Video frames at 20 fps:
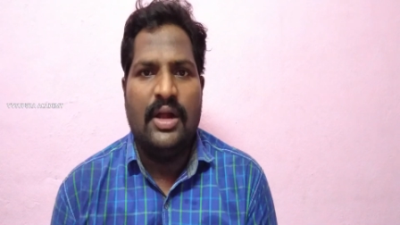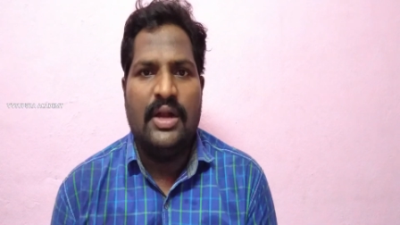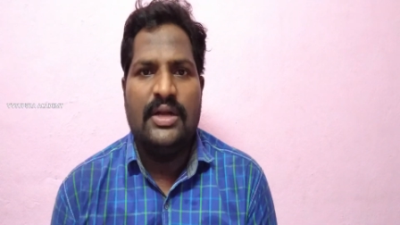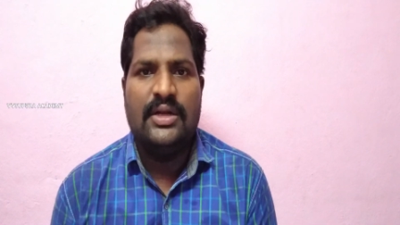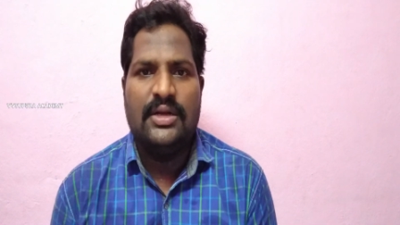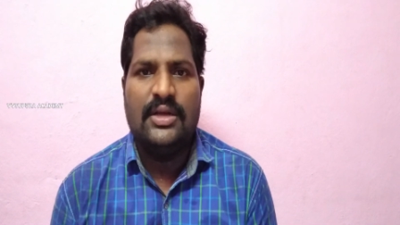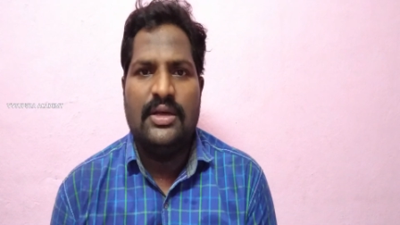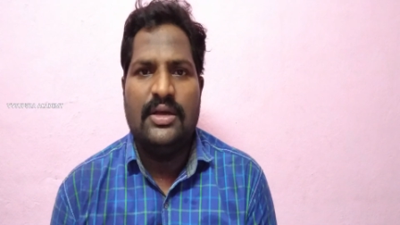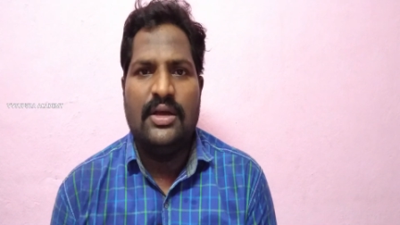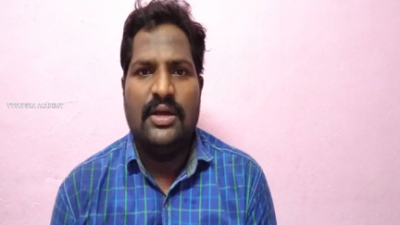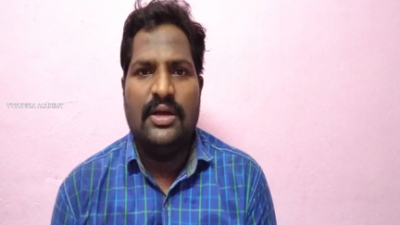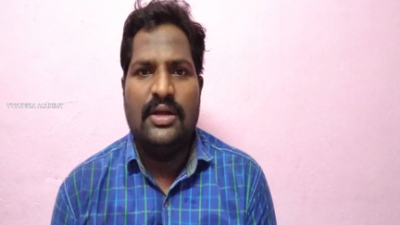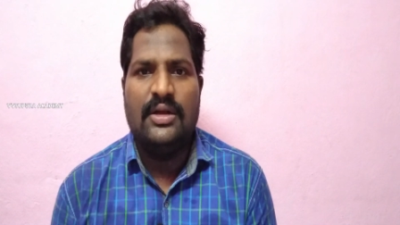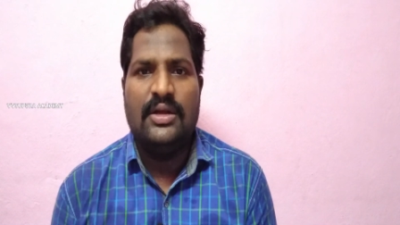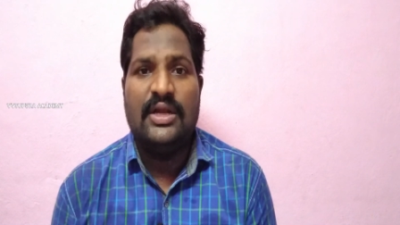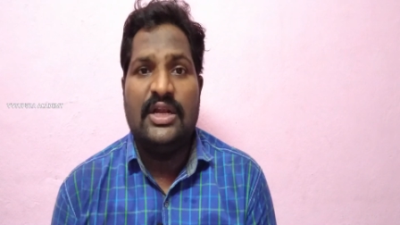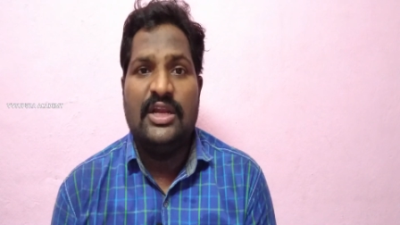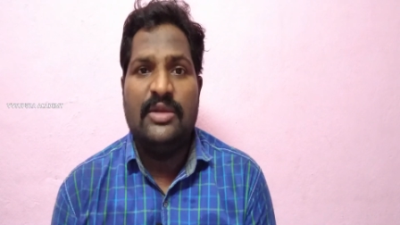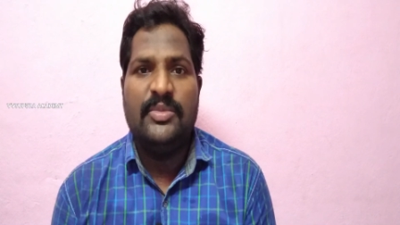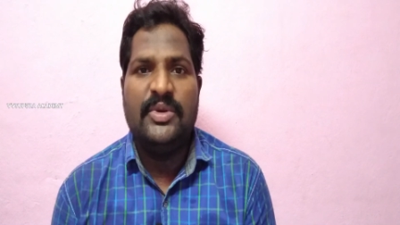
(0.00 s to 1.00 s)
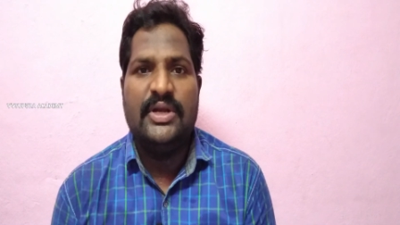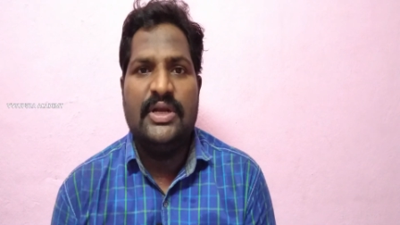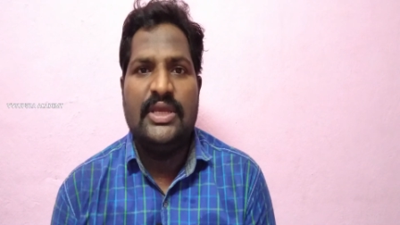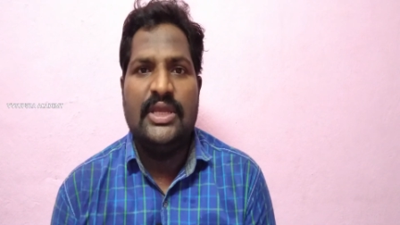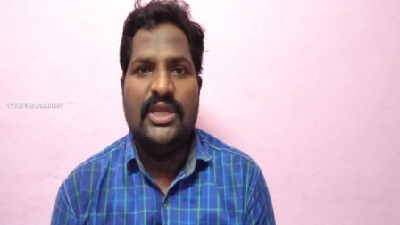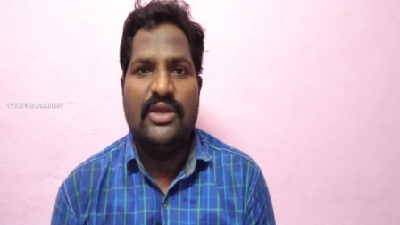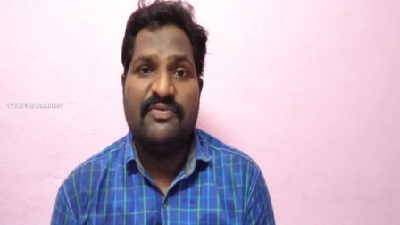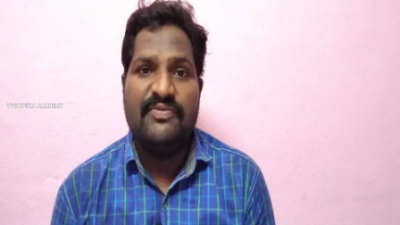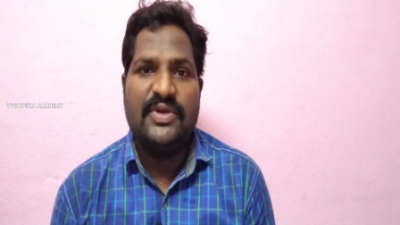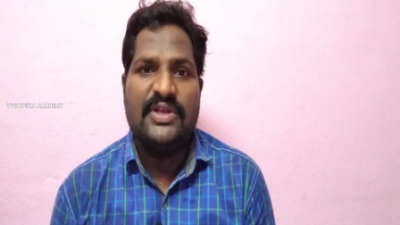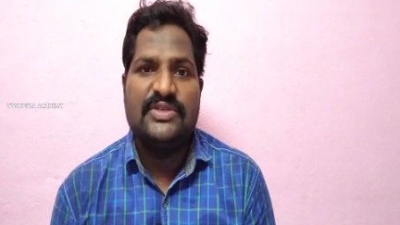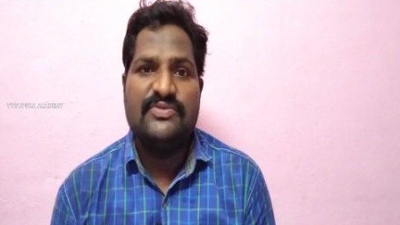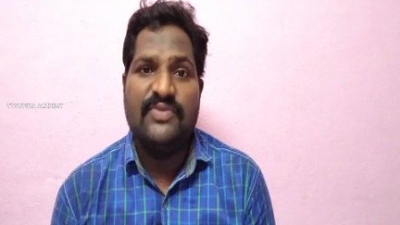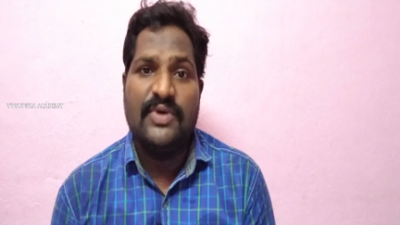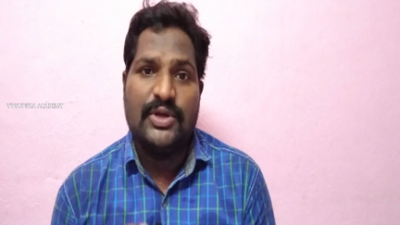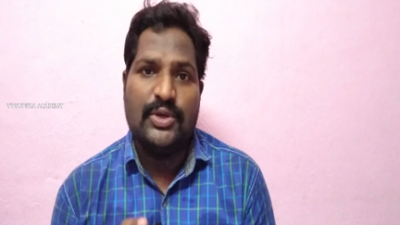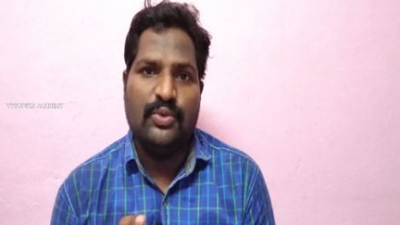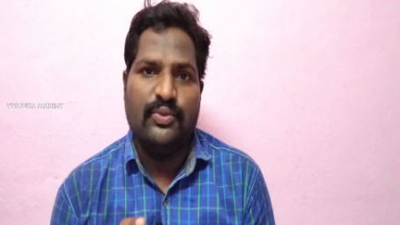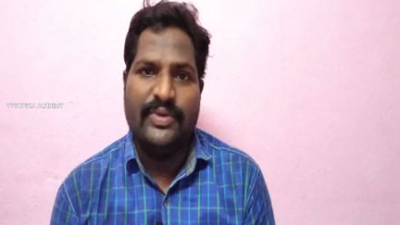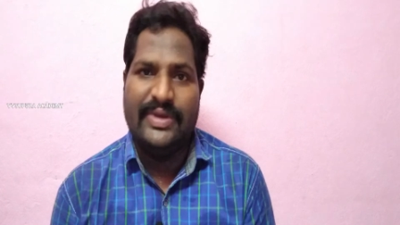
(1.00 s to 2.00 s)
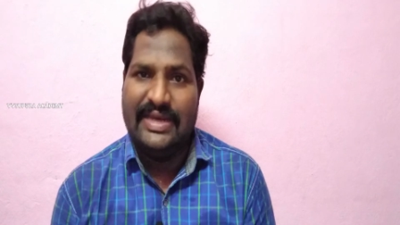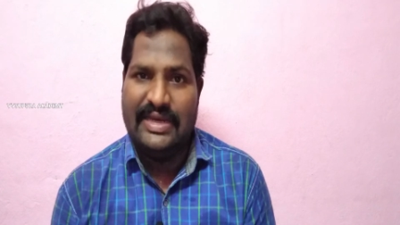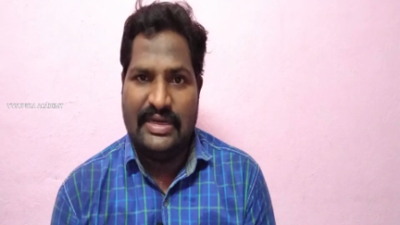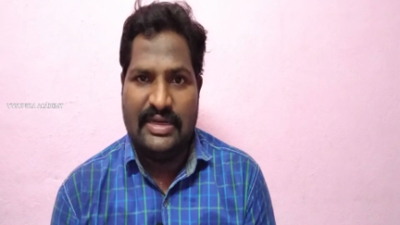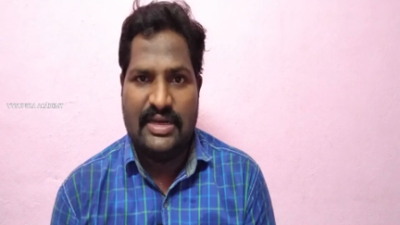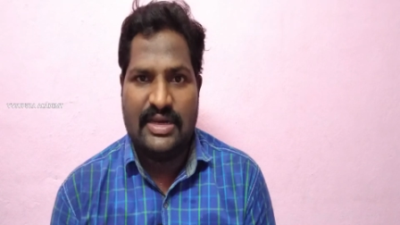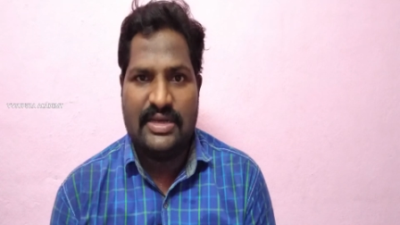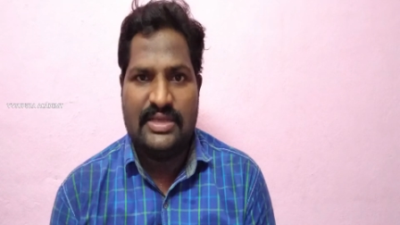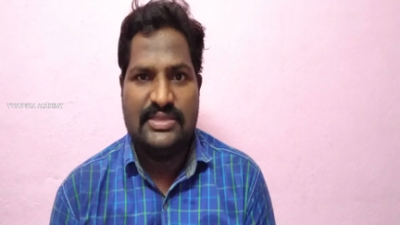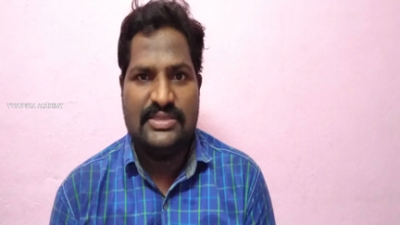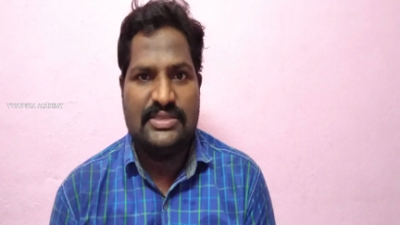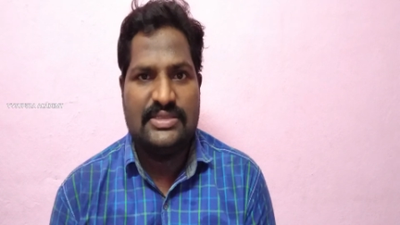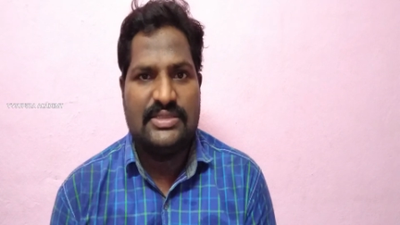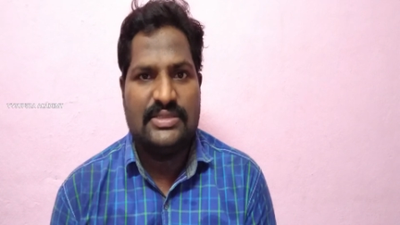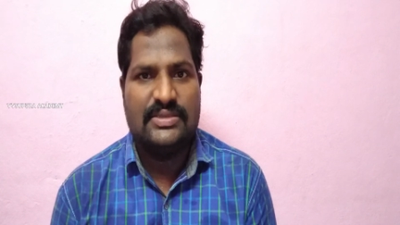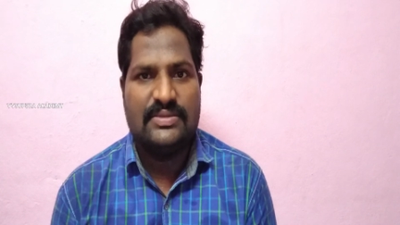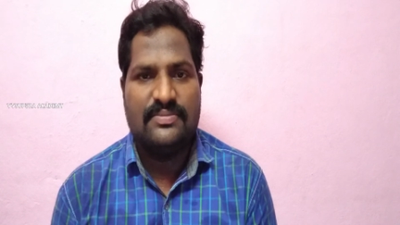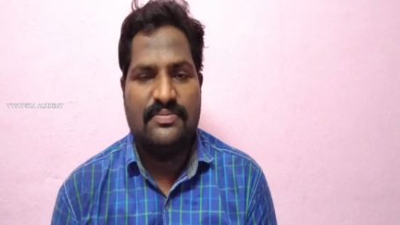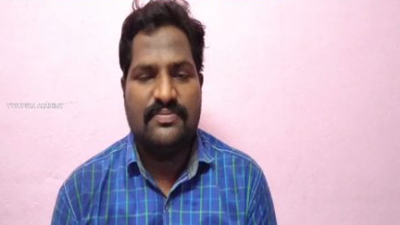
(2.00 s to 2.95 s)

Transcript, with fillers: and a little bit preference for your interest.